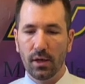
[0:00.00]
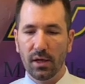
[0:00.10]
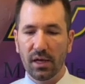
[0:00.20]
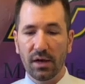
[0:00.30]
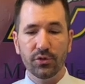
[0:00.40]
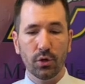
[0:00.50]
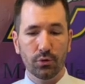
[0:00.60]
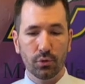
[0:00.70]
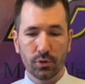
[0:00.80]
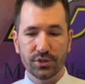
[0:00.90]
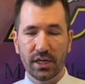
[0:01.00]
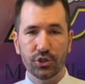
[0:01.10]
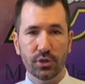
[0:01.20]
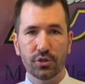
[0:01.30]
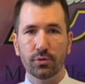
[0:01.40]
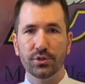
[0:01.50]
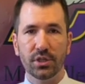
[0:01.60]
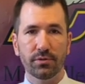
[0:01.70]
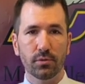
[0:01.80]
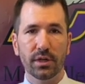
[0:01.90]
After you go through orientation, you
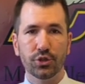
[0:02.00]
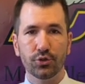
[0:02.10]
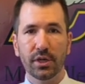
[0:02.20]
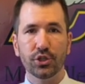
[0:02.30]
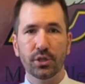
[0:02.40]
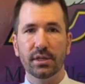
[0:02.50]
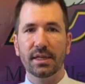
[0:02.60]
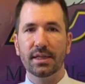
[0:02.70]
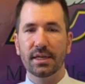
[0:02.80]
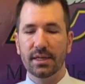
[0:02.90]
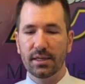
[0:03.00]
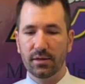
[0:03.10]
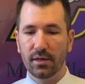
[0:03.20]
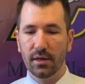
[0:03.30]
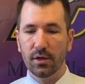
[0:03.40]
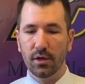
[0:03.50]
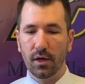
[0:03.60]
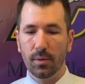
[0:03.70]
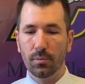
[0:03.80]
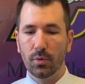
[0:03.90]
receive your registration, and then
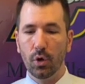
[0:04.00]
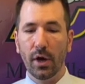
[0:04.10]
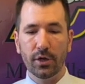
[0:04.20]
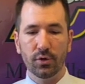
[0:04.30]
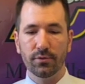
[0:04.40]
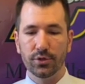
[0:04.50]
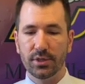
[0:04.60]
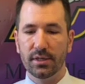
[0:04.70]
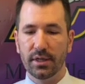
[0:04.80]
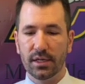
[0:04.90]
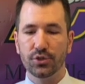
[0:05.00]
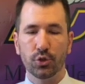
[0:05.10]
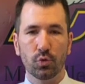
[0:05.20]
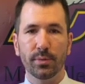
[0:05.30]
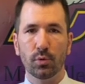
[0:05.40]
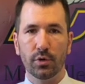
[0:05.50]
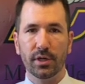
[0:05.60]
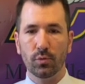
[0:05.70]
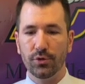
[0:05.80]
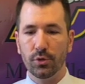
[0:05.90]
Ohio University Lancaster will be
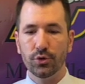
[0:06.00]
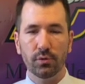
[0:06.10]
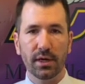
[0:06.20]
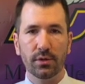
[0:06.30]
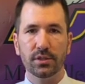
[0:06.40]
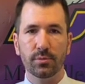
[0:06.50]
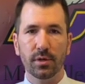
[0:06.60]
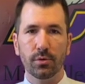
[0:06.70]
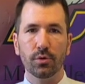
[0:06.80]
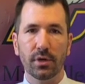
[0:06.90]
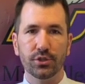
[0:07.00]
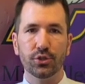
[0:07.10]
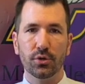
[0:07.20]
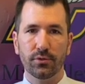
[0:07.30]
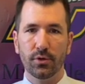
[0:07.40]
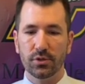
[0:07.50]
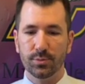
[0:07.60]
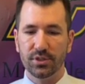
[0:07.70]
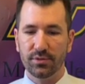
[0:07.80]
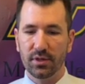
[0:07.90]
working with you directly to be able to register for those
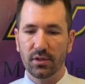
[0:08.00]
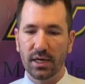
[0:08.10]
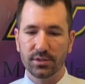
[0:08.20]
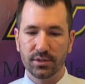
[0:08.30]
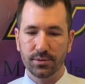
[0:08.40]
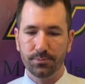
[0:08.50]
specific classes.